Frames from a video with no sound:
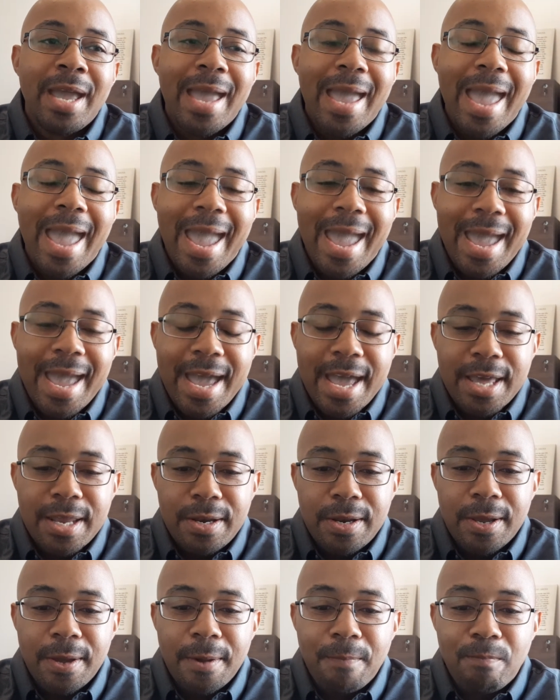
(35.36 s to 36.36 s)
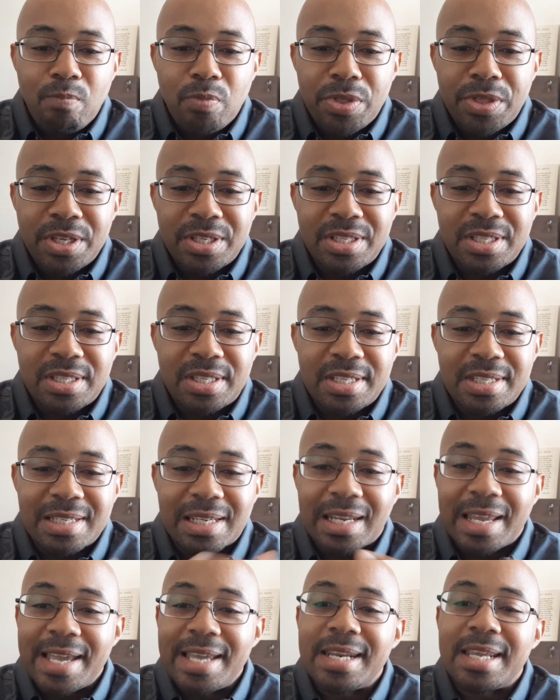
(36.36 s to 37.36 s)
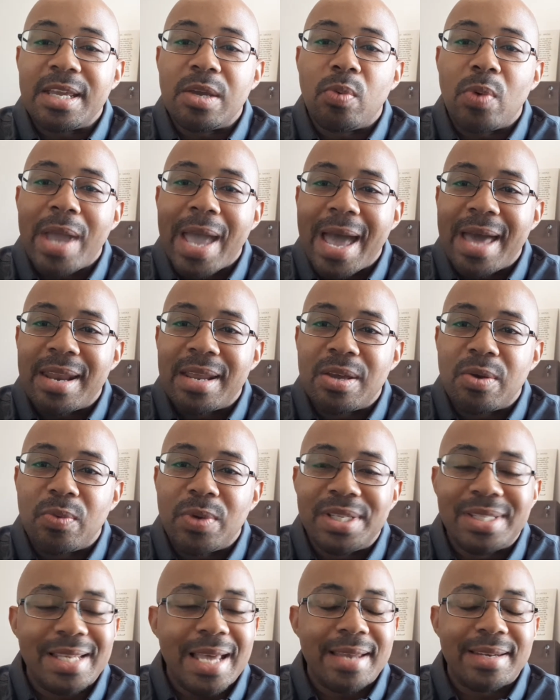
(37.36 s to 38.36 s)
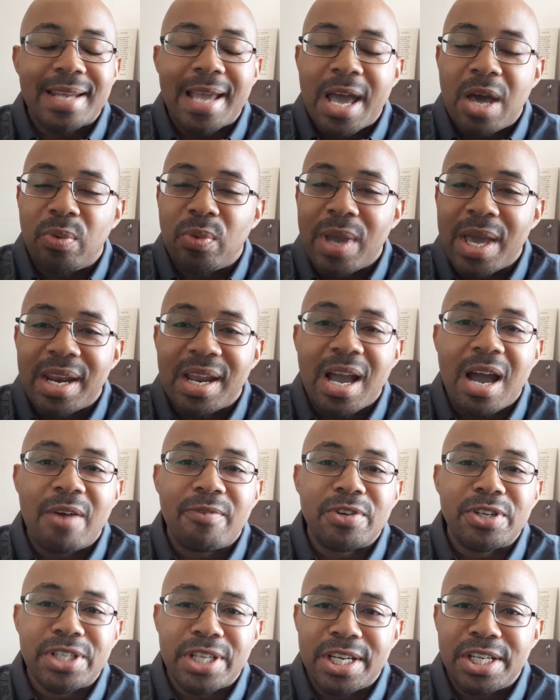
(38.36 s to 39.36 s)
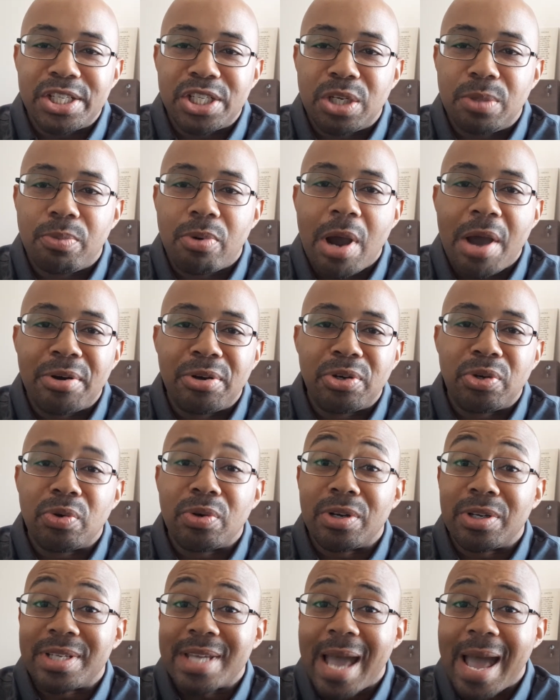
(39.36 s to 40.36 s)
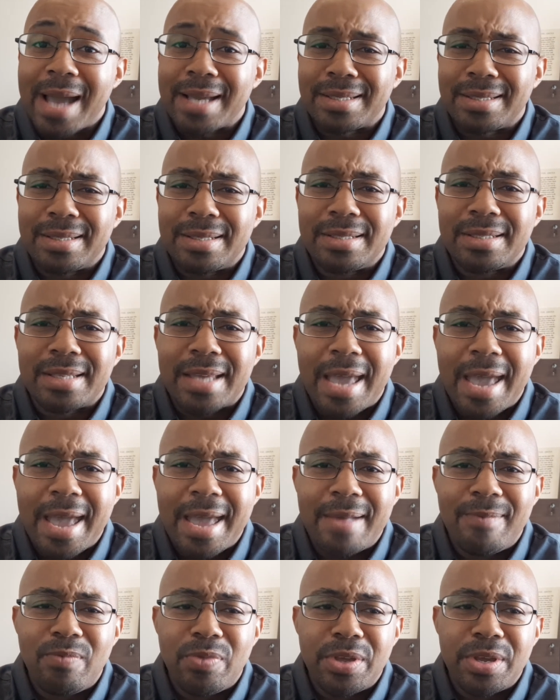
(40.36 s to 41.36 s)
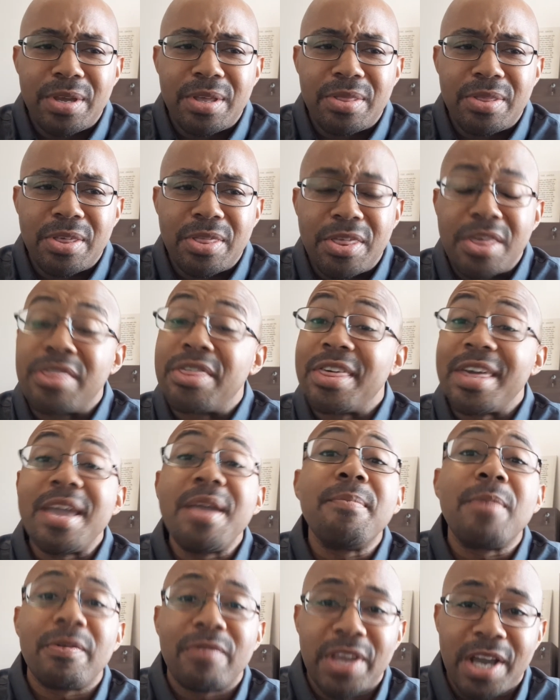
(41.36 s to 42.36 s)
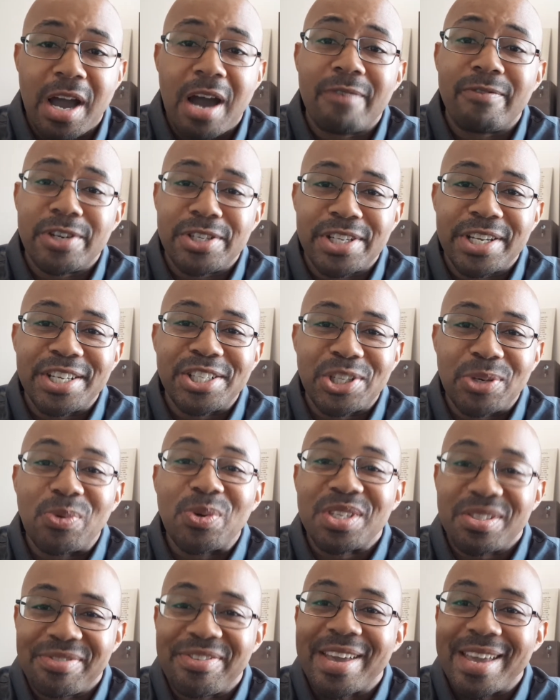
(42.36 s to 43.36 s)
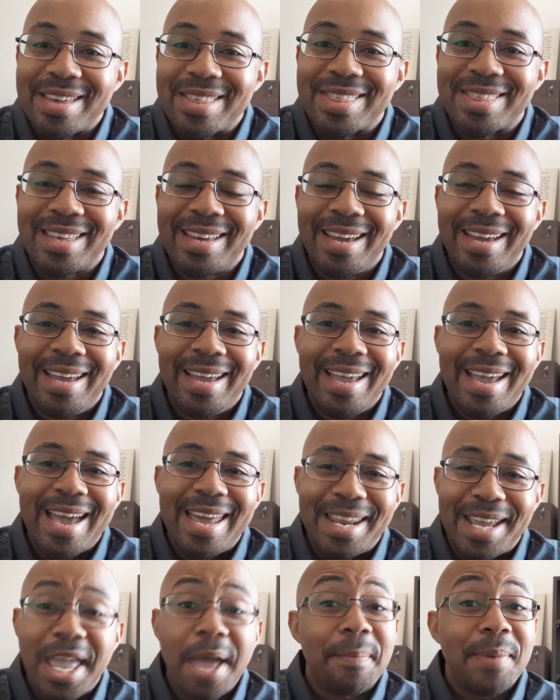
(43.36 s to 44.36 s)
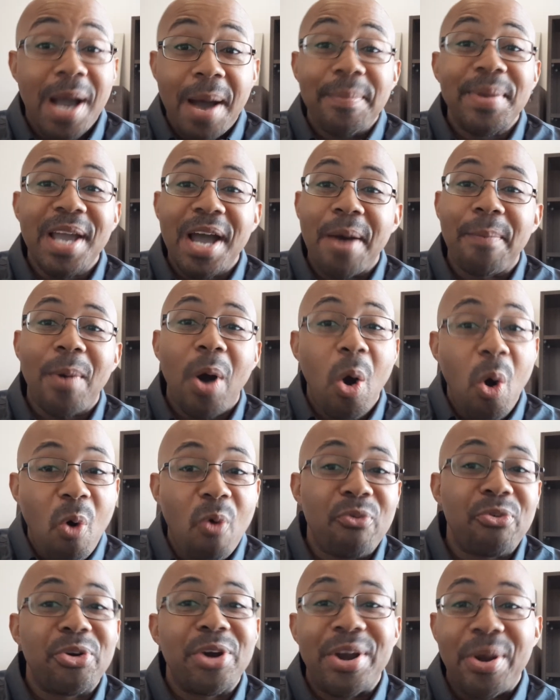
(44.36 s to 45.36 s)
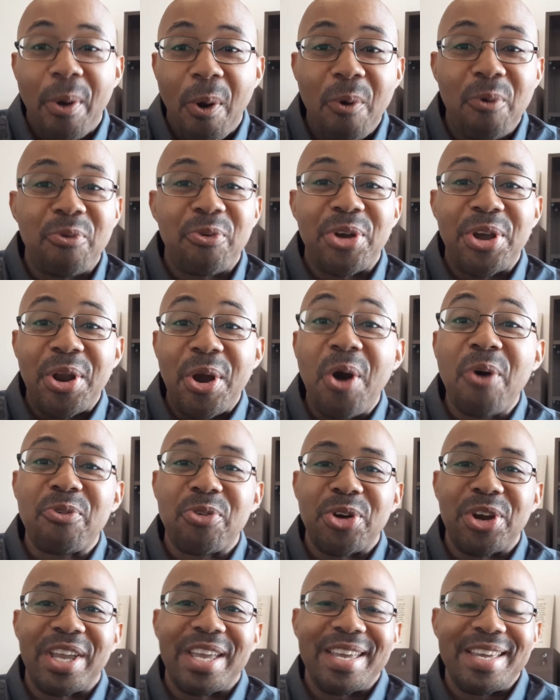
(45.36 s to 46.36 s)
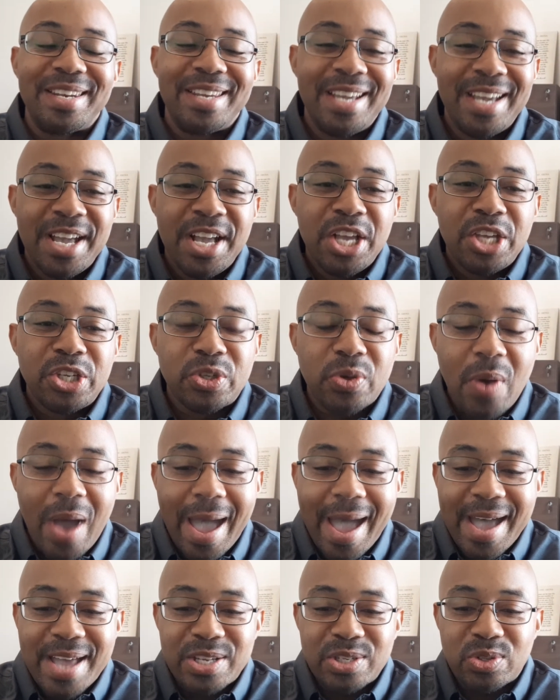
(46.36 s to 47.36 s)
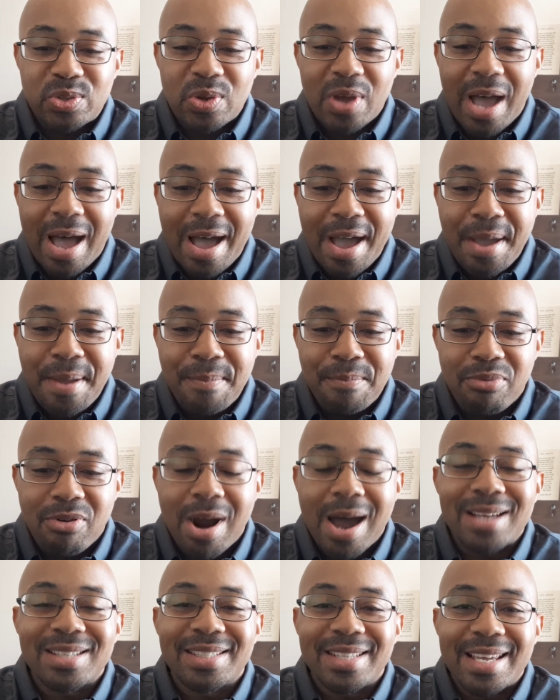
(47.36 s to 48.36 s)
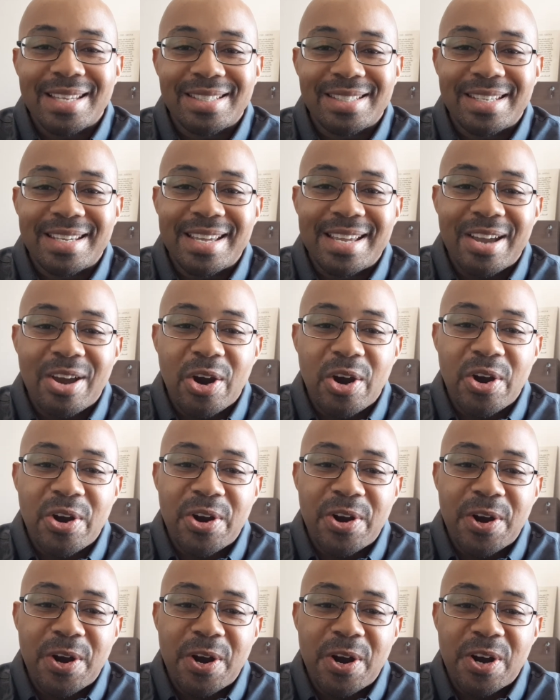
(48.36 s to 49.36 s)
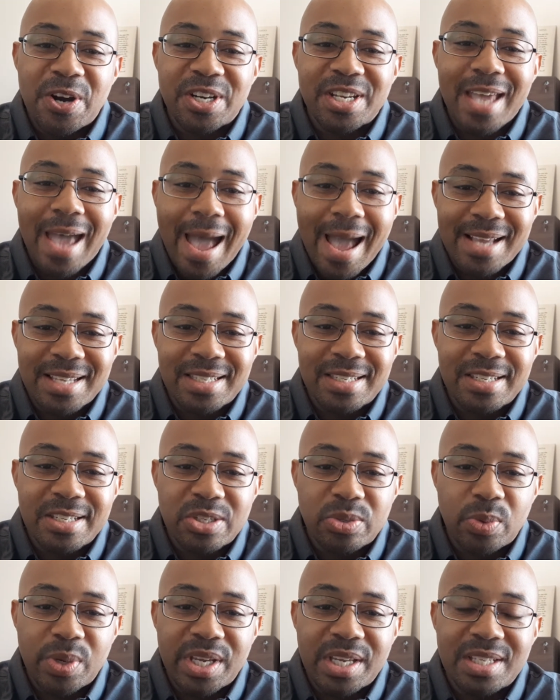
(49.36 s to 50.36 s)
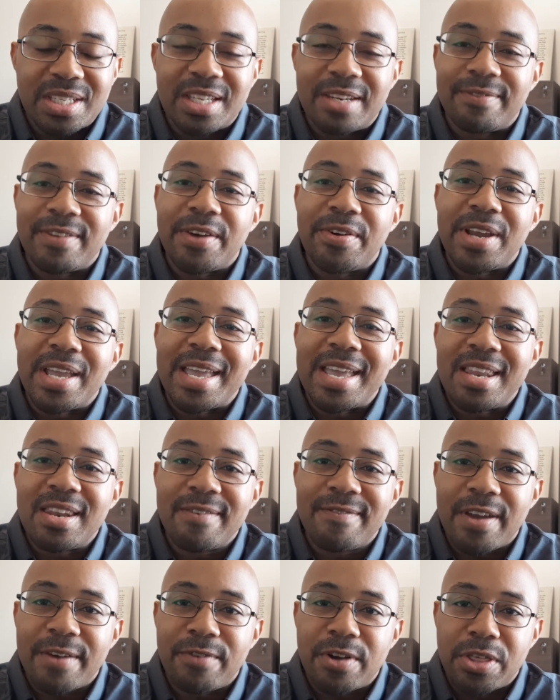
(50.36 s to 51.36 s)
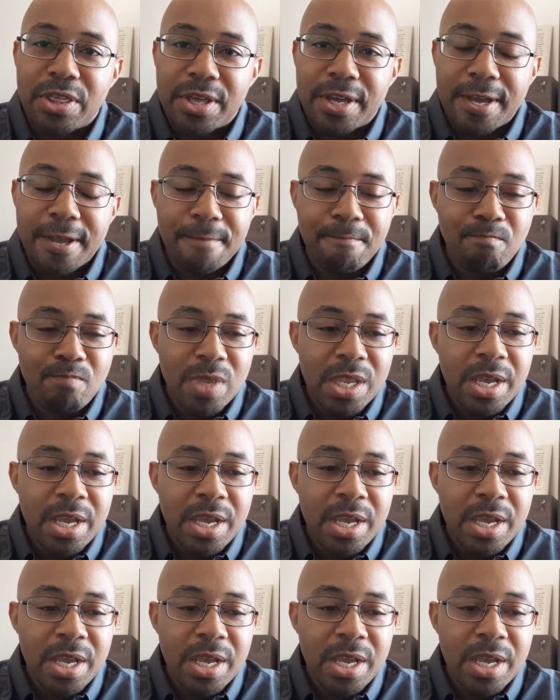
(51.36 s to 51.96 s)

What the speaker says: And this lady, we sat down, we had a conversation prior to doing her taxes, and the theme of the conversation was faith. And it kept coming up over and over and over again. So as I'm processing her taxes, we get to the very end of everything.